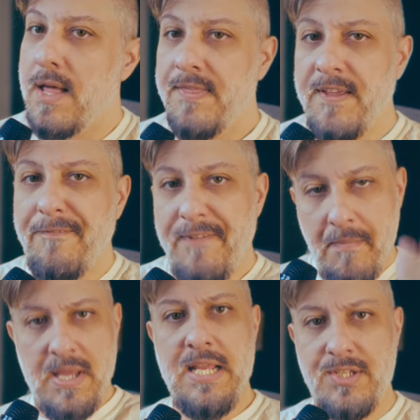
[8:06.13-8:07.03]
The
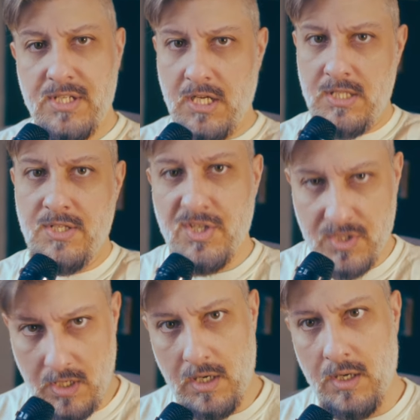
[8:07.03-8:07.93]
feminist
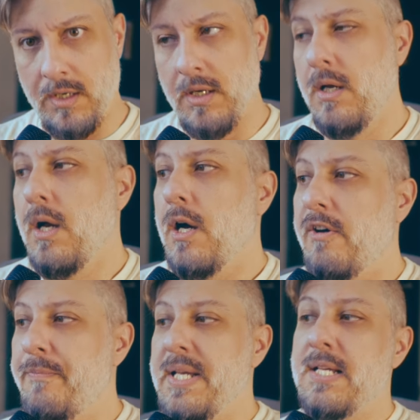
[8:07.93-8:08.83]
concern
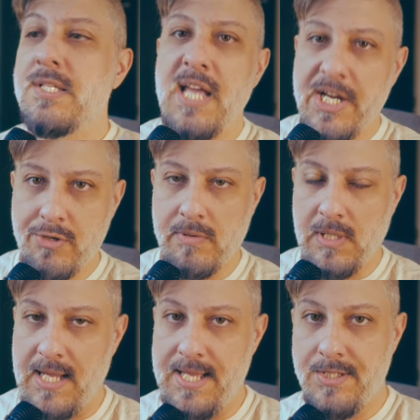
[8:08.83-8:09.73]
of being
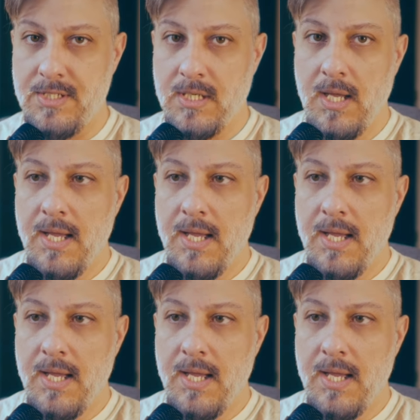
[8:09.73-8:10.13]
sexualized